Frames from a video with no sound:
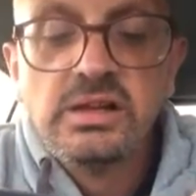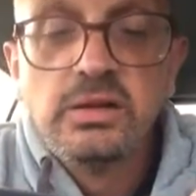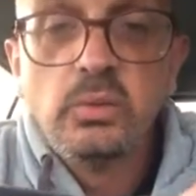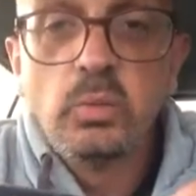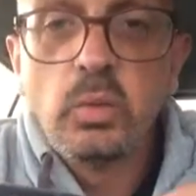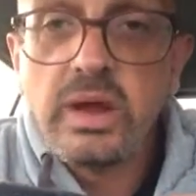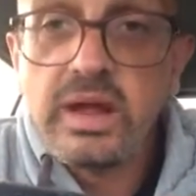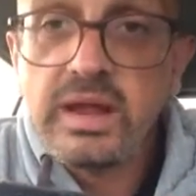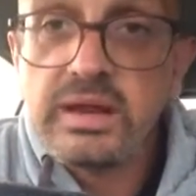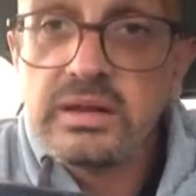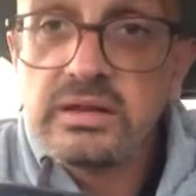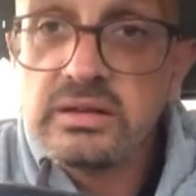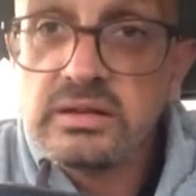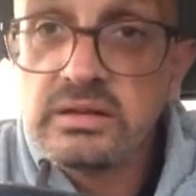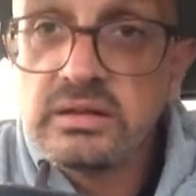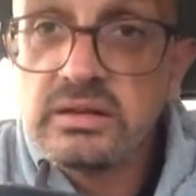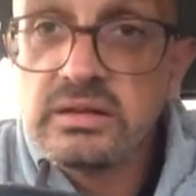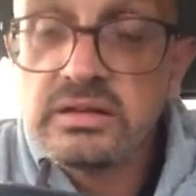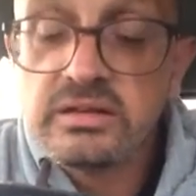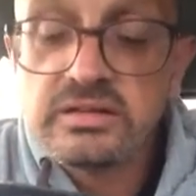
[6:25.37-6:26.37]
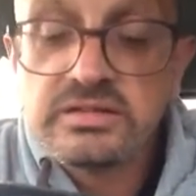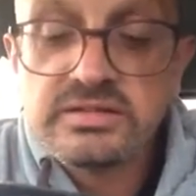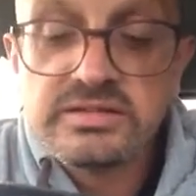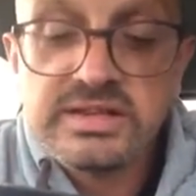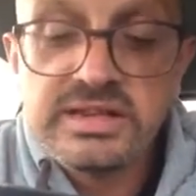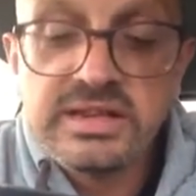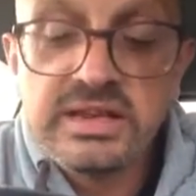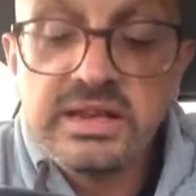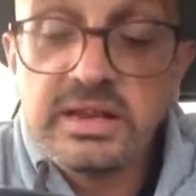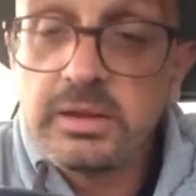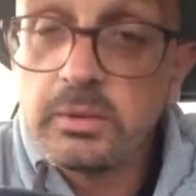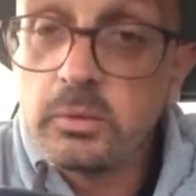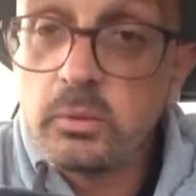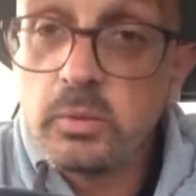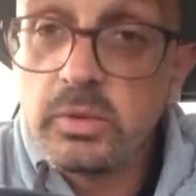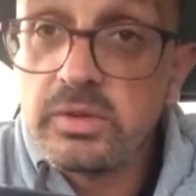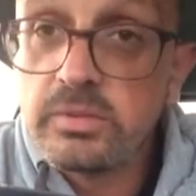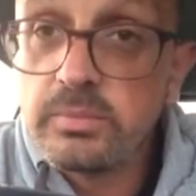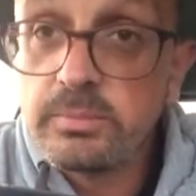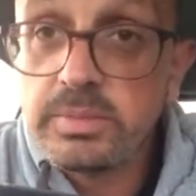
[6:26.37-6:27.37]
when
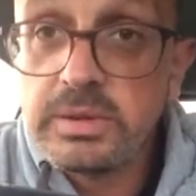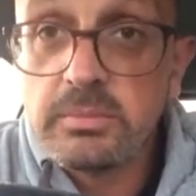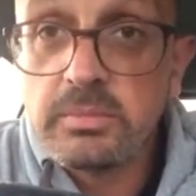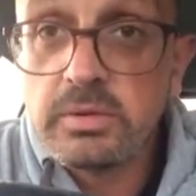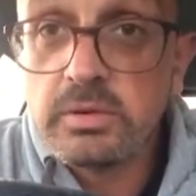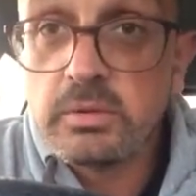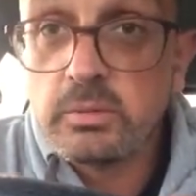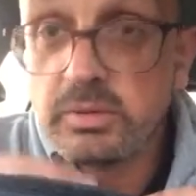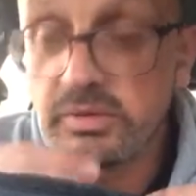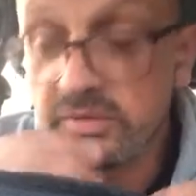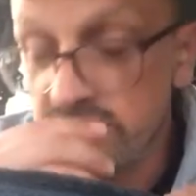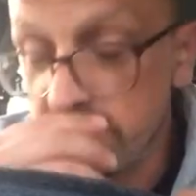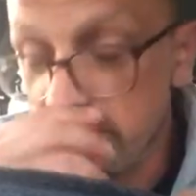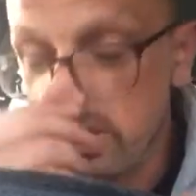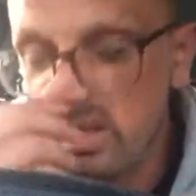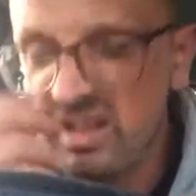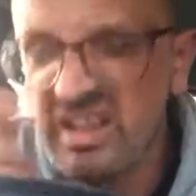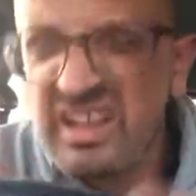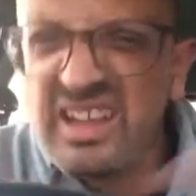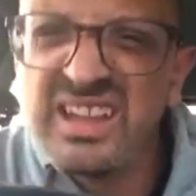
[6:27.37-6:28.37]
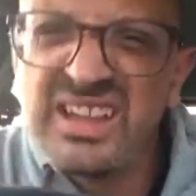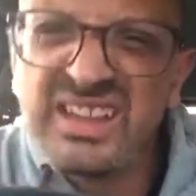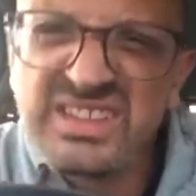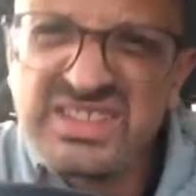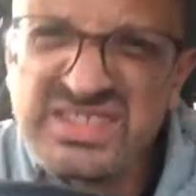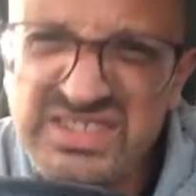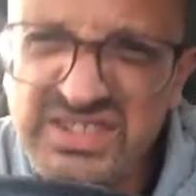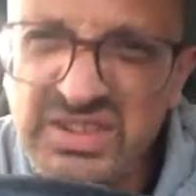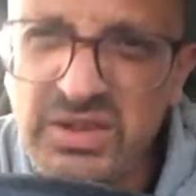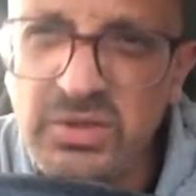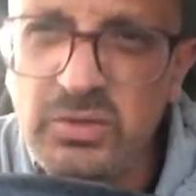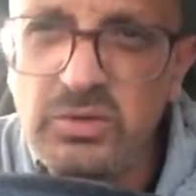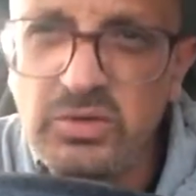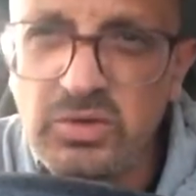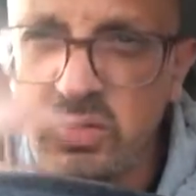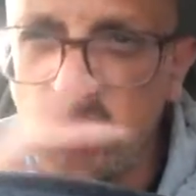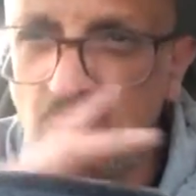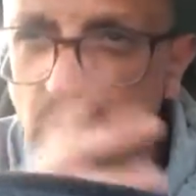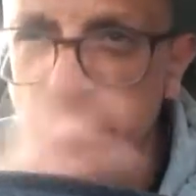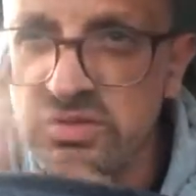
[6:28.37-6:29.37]
dealing with people with
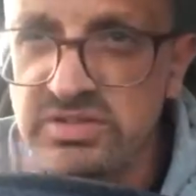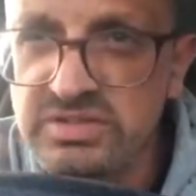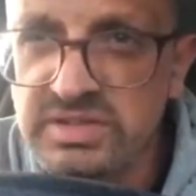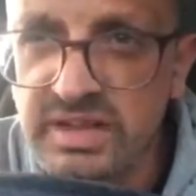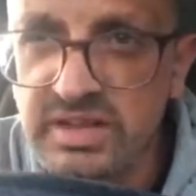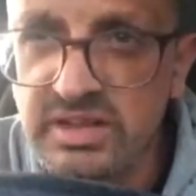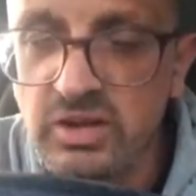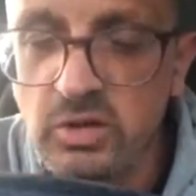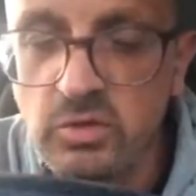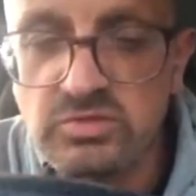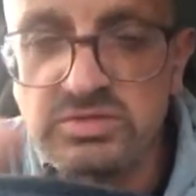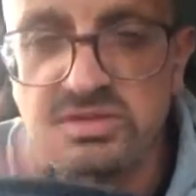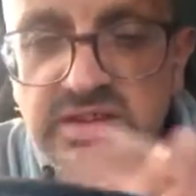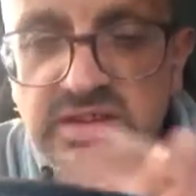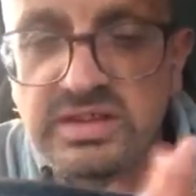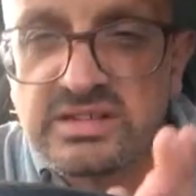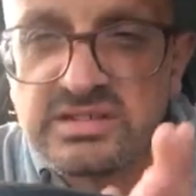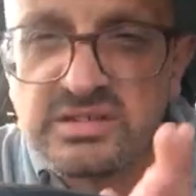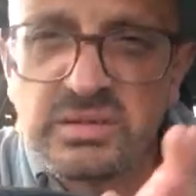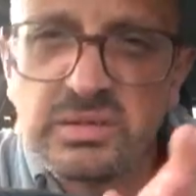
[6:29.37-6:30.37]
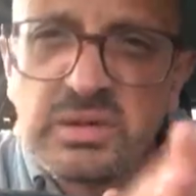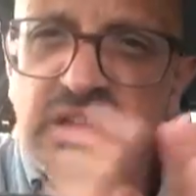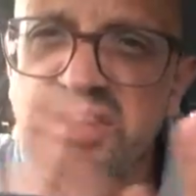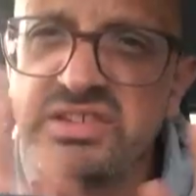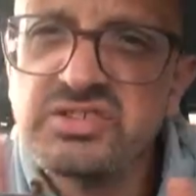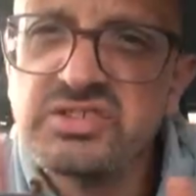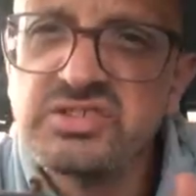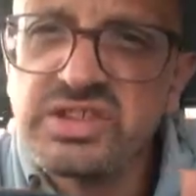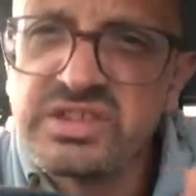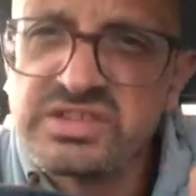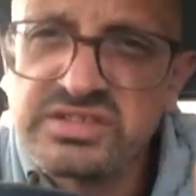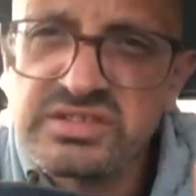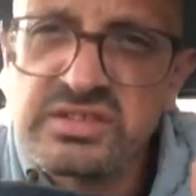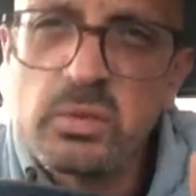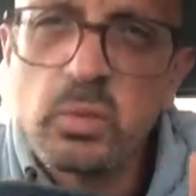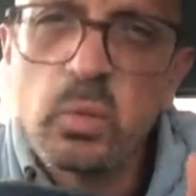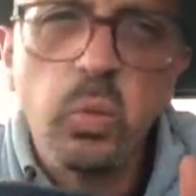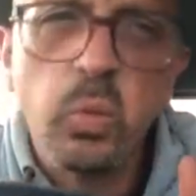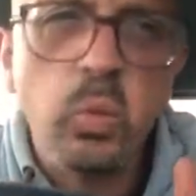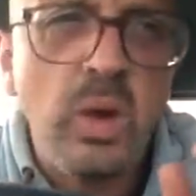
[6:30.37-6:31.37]
so-called psychosis. It's just
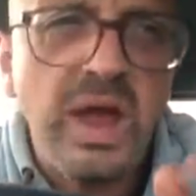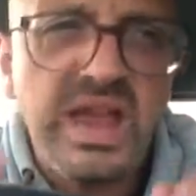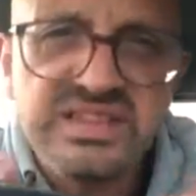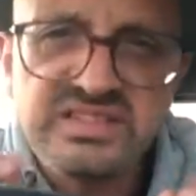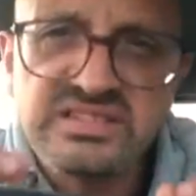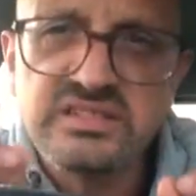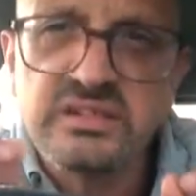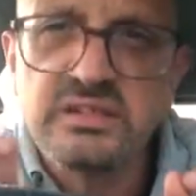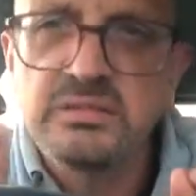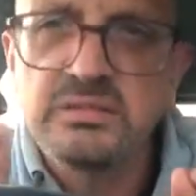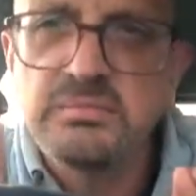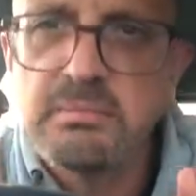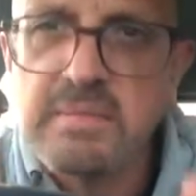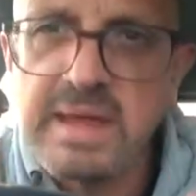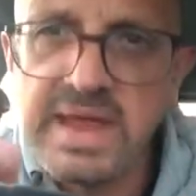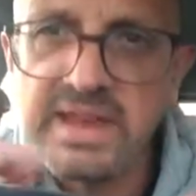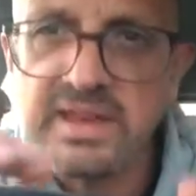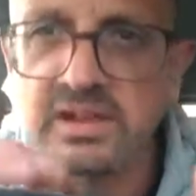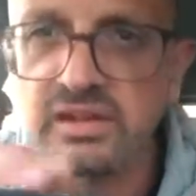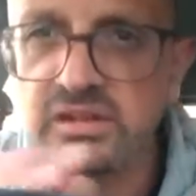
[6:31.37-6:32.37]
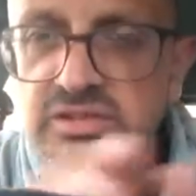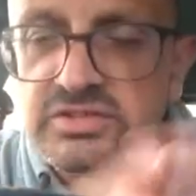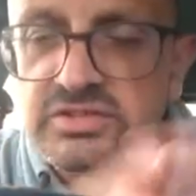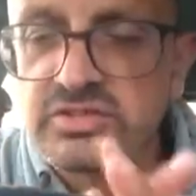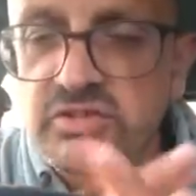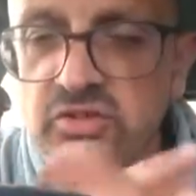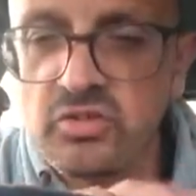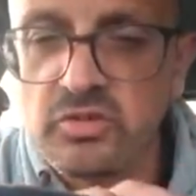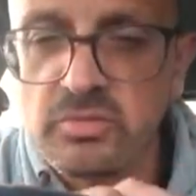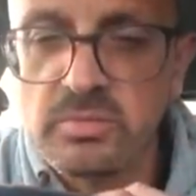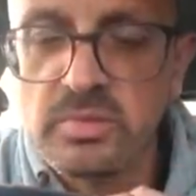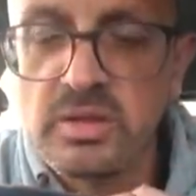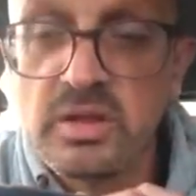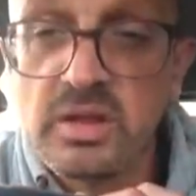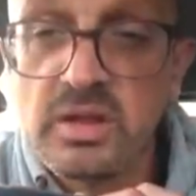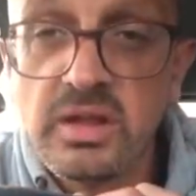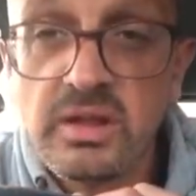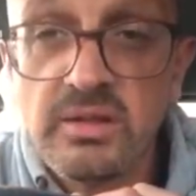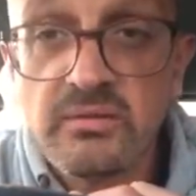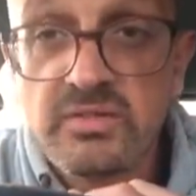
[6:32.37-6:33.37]
the Western medical term
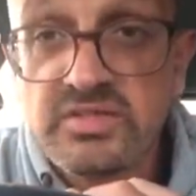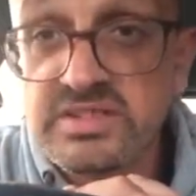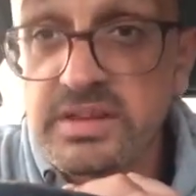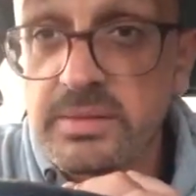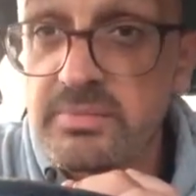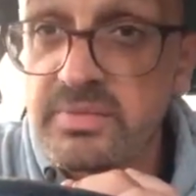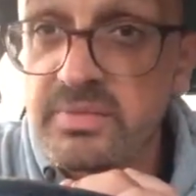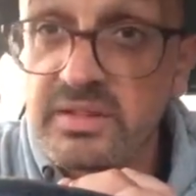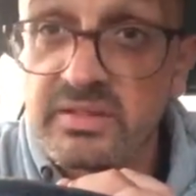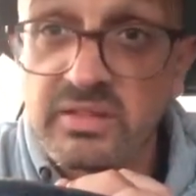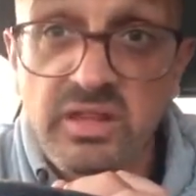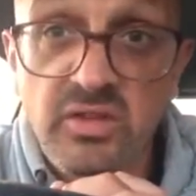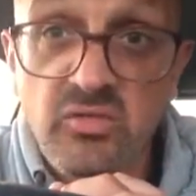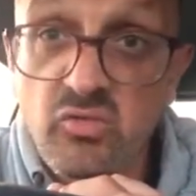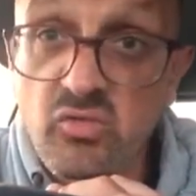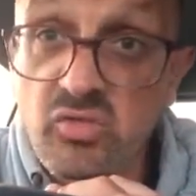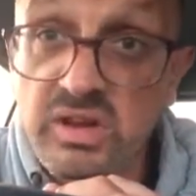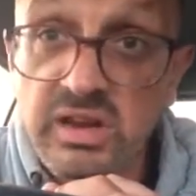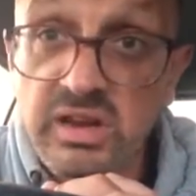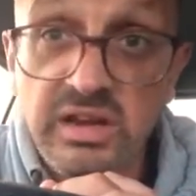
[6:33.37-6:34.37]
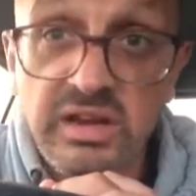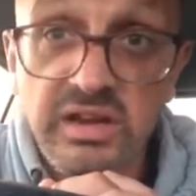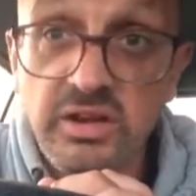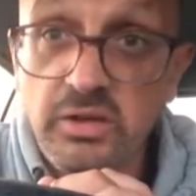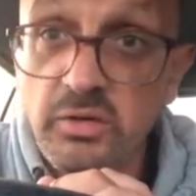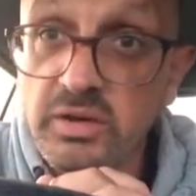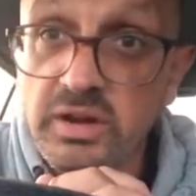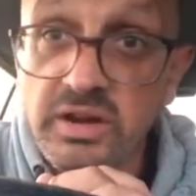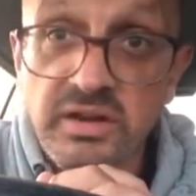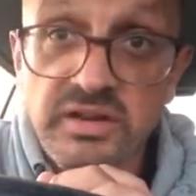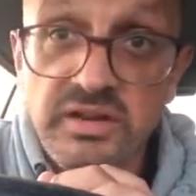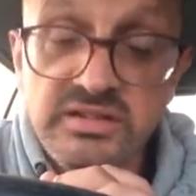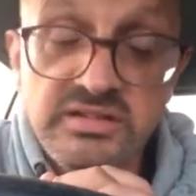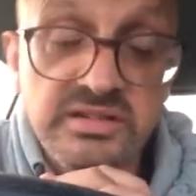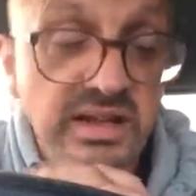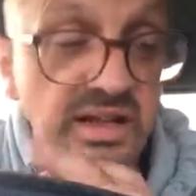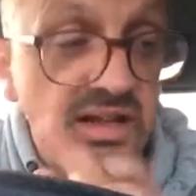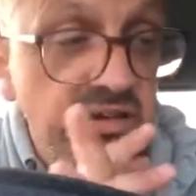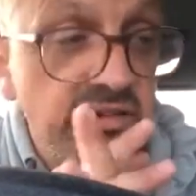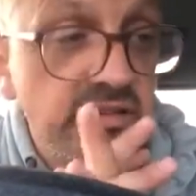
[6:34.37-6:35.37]
for something they really don't
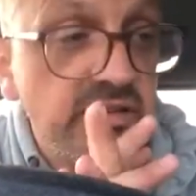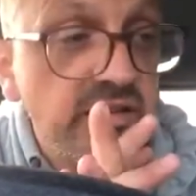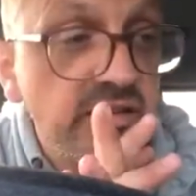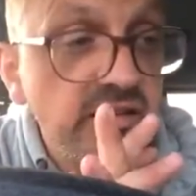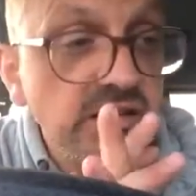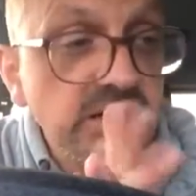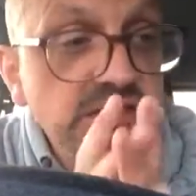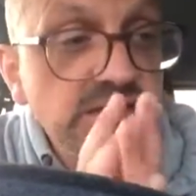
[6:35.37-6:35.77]
understand.